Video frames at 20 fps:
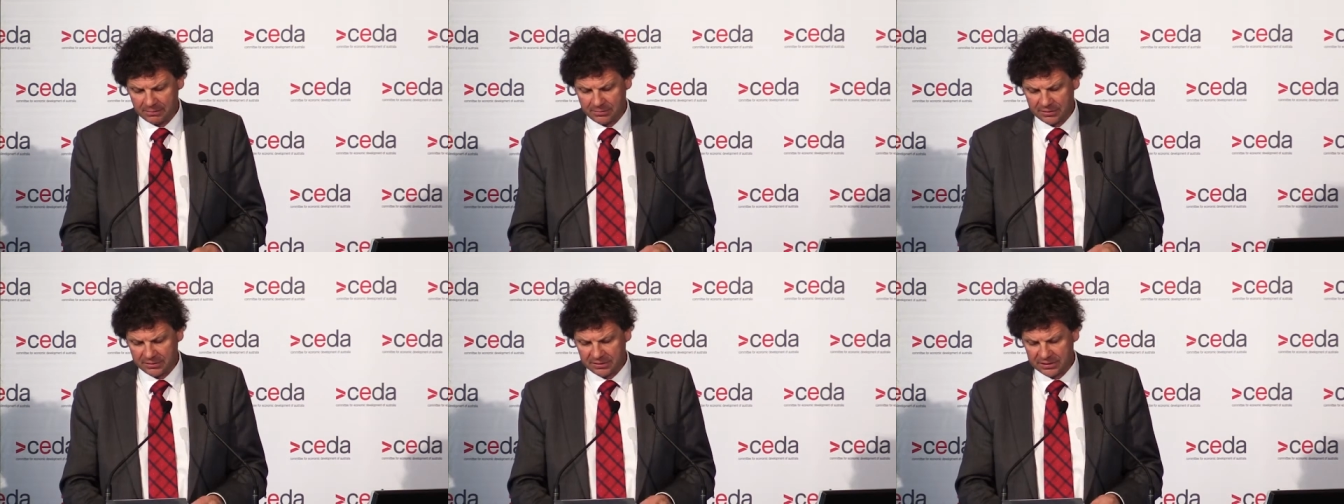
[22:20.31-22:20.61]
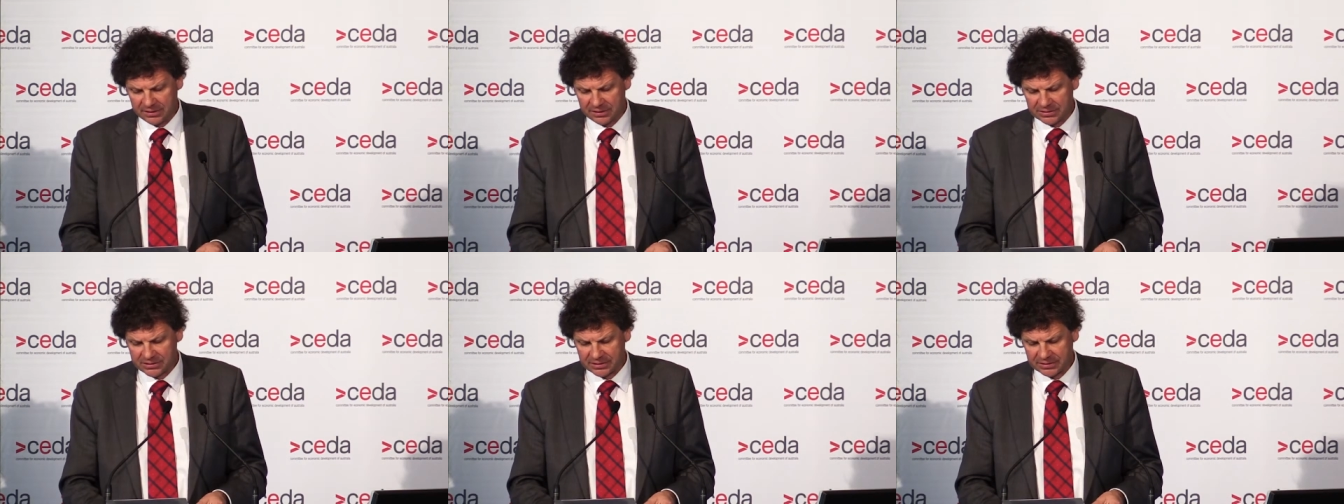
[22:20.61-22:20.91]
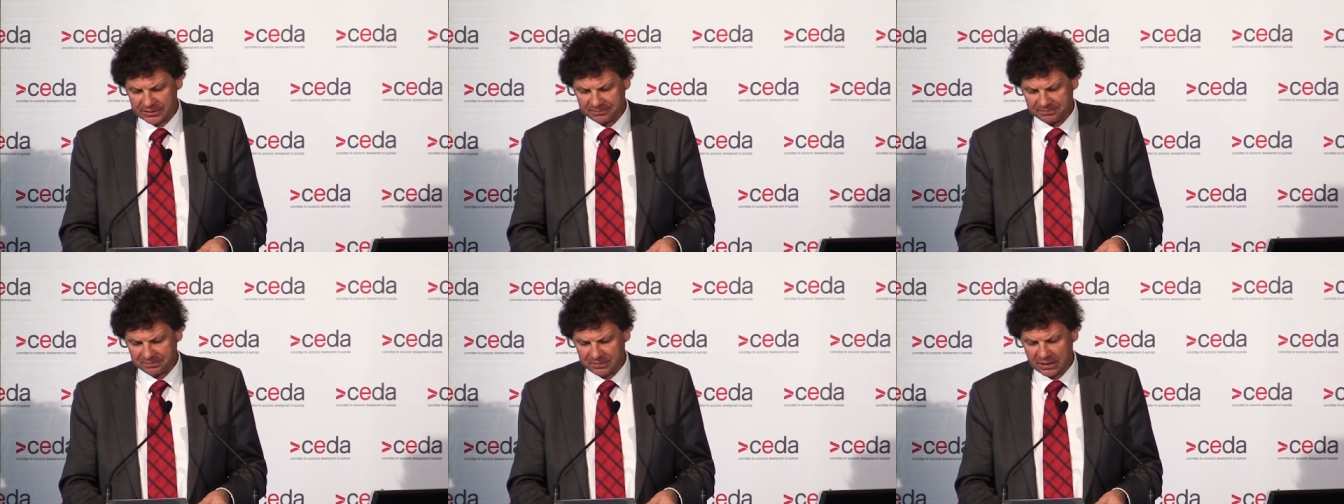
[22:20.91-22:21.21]
but that as
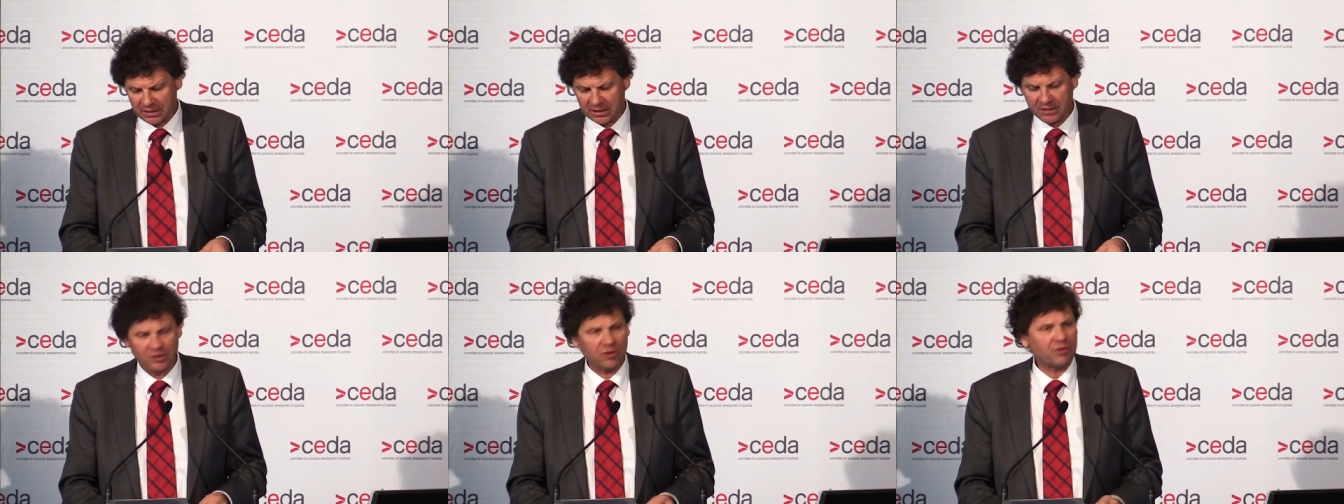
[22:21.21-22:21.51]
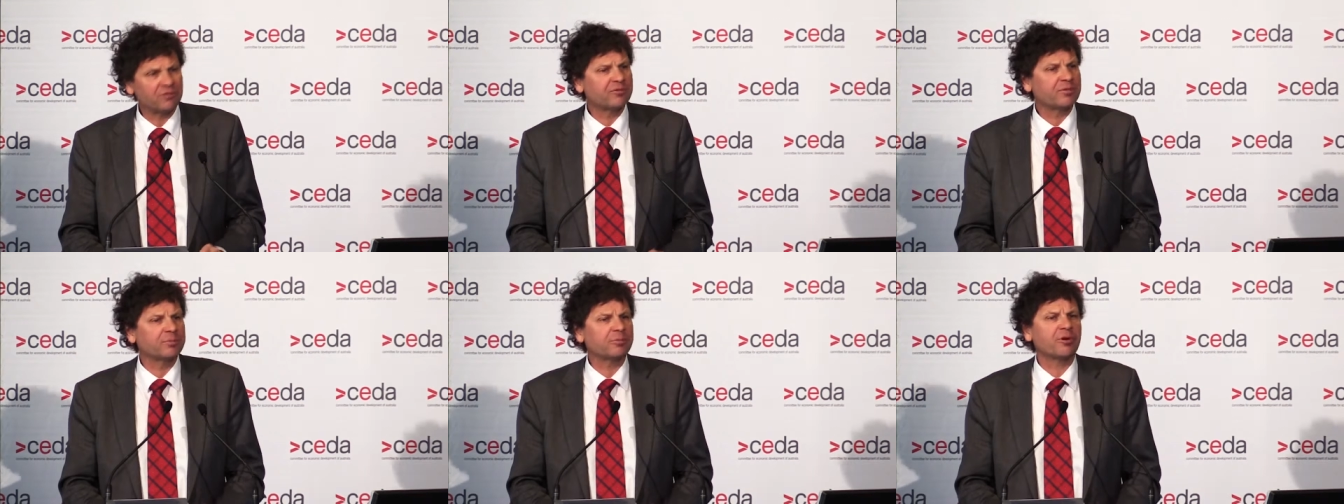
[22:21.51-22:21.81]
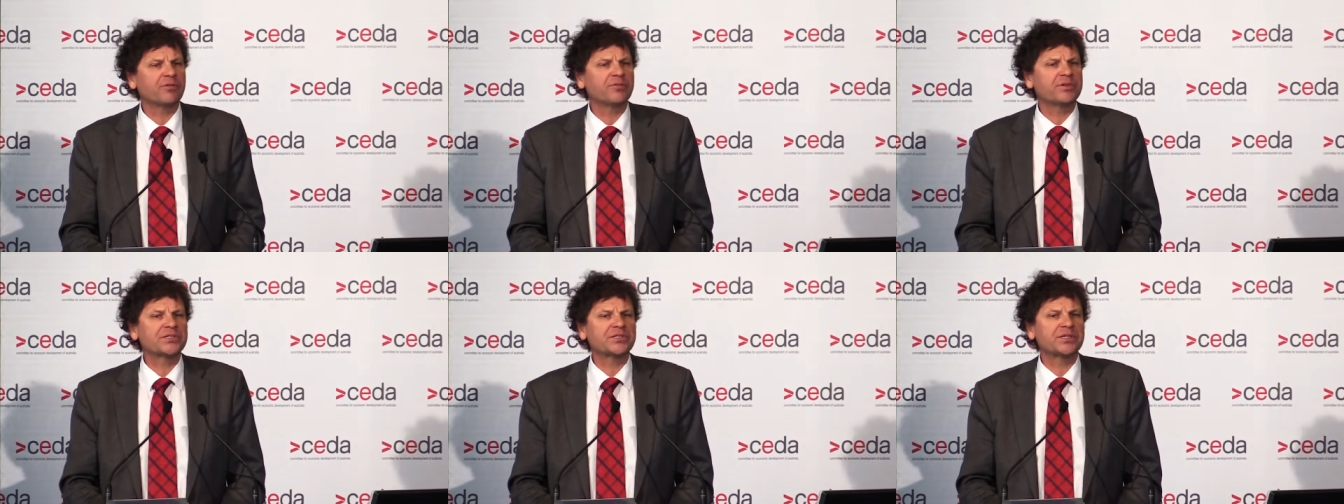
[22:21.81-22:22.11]
a
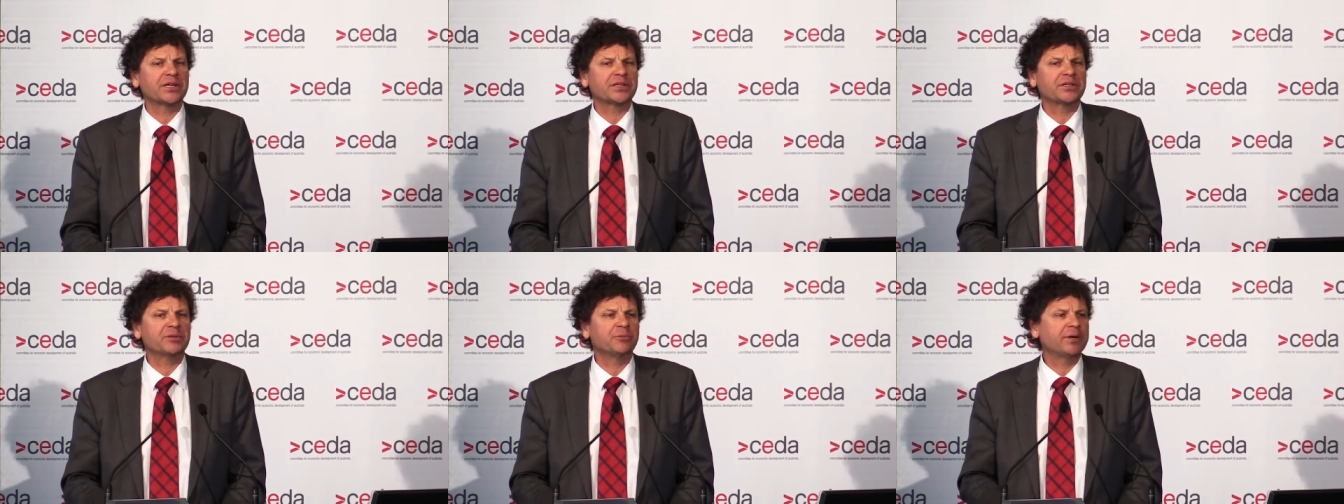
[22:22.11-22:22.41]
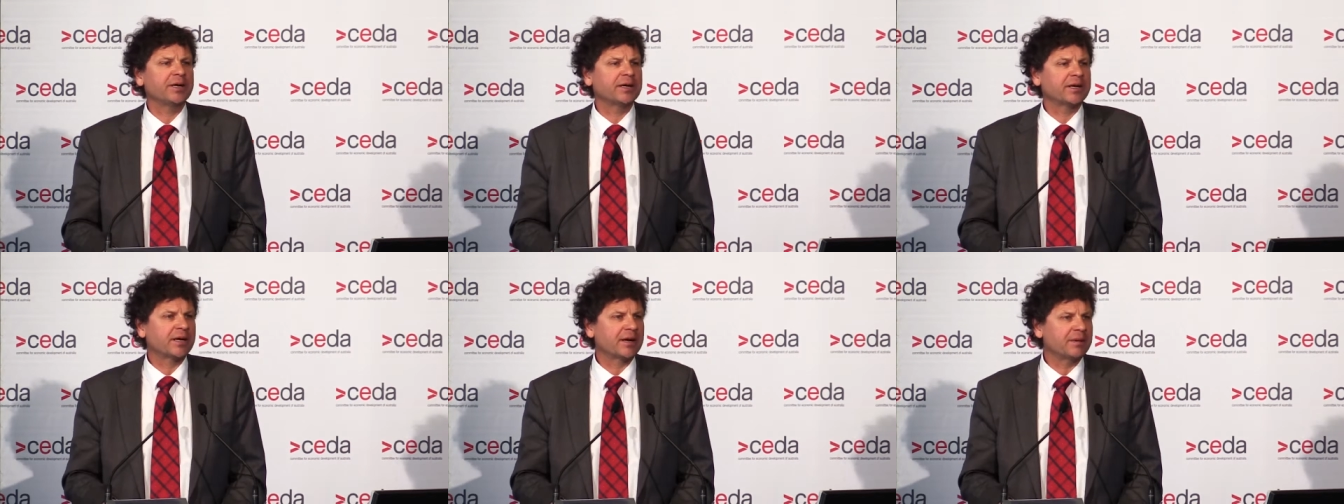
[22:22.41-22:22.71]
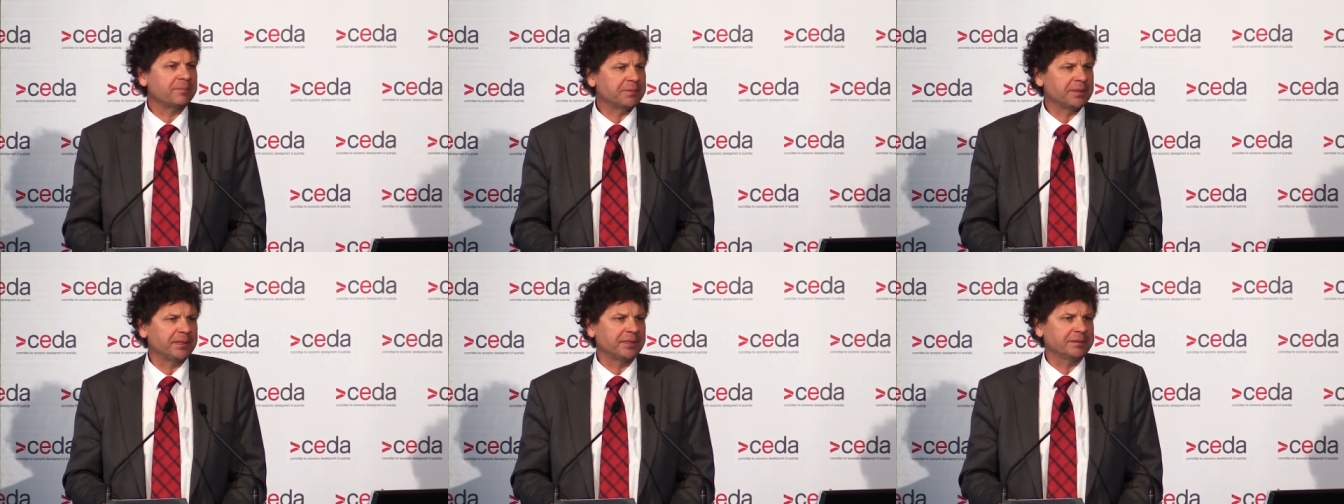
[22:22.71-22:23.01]
non-for-profit sector, we
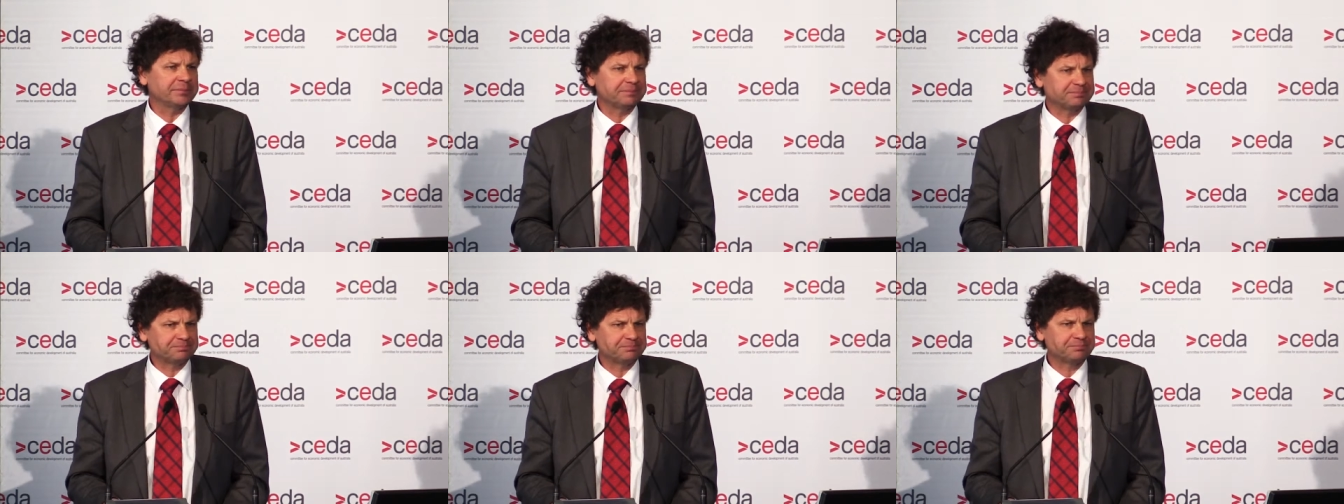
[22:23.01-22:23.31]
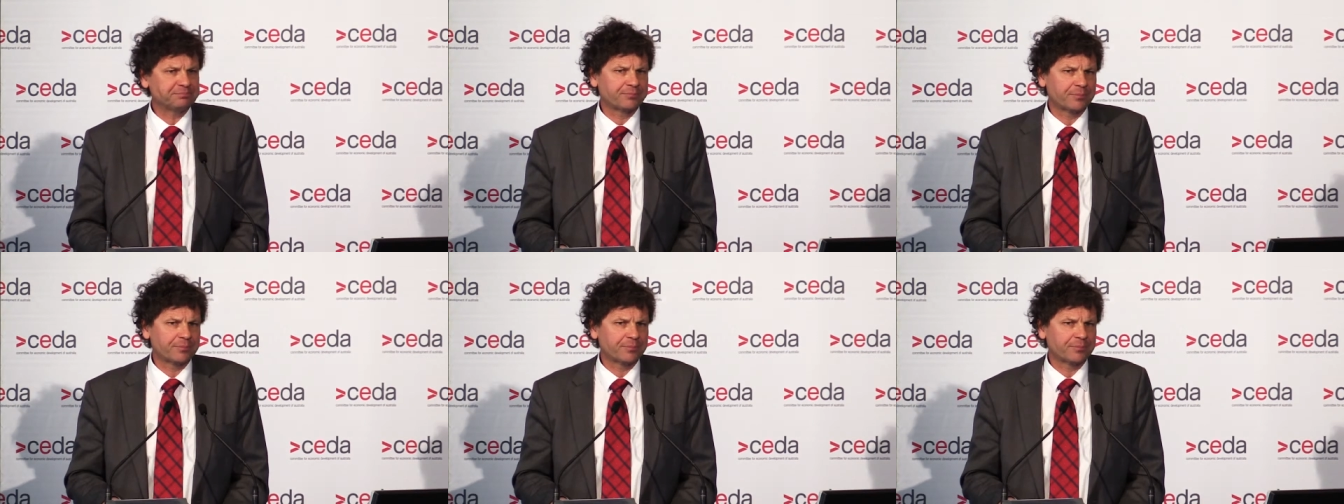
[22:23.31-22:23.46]
accompany it